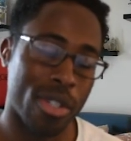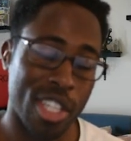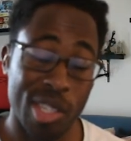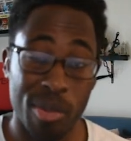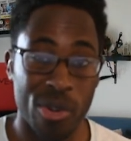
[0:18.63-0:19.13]

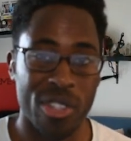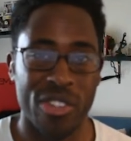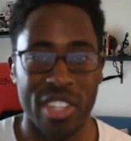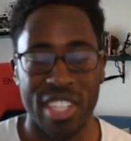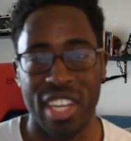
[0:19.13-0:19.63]

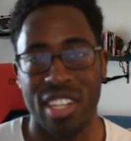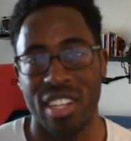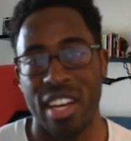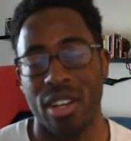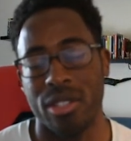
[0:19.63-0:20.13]
exploratory data
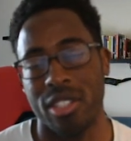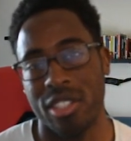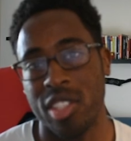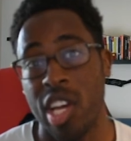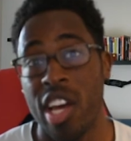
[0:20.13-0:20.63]

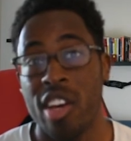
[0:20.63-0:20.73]
analysis.